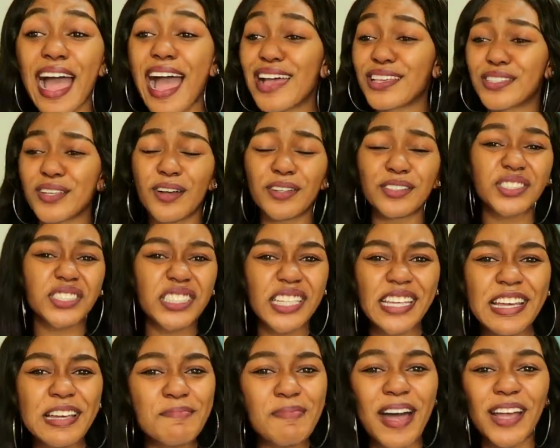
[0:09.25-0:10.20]
I saw
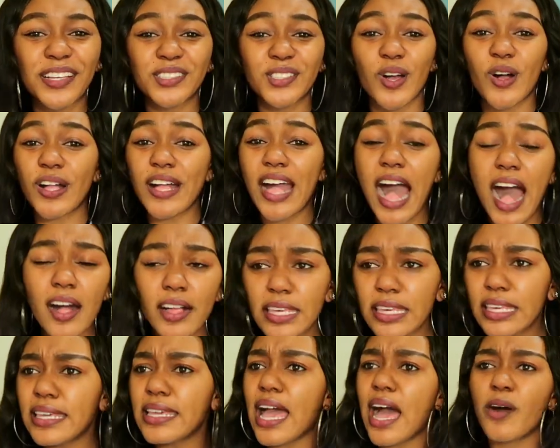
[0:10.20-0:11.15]
Jim, I saw
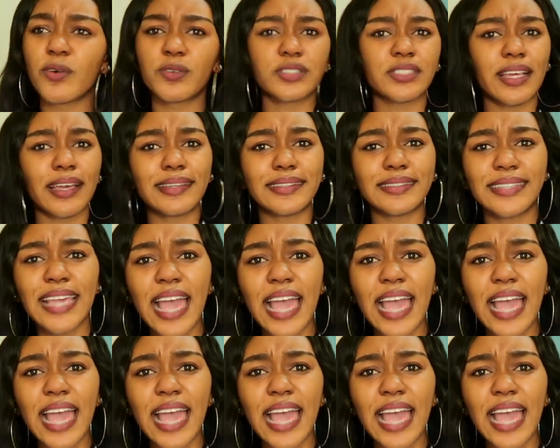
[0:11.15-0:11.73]
Kalki, I was like,